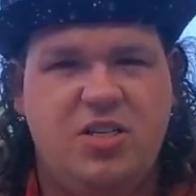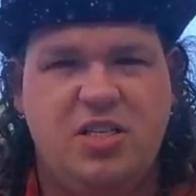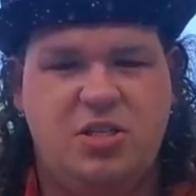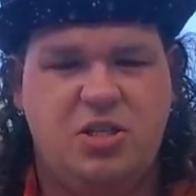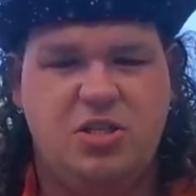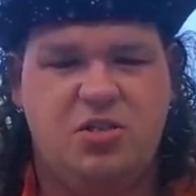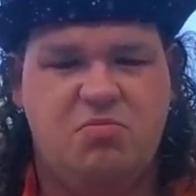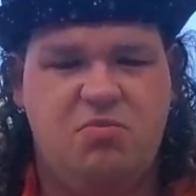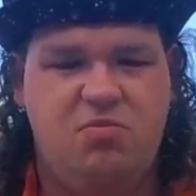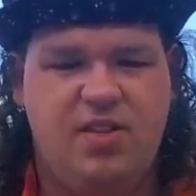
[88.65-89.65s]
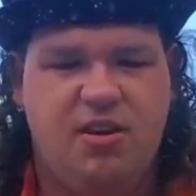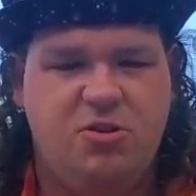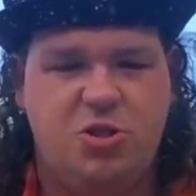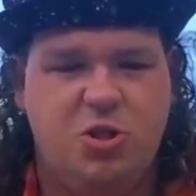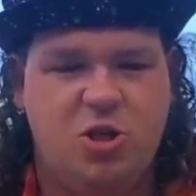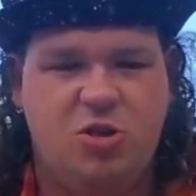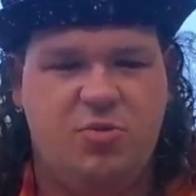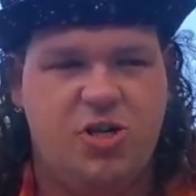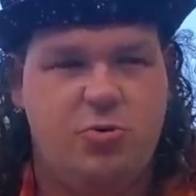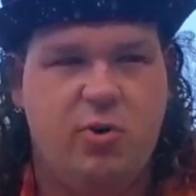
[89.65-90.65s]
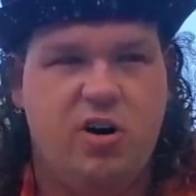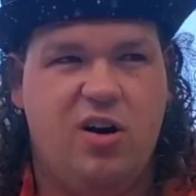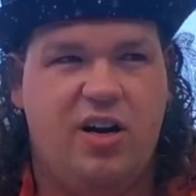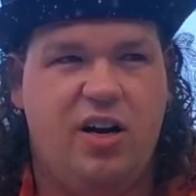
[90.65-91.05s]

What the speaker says: that was just so much work,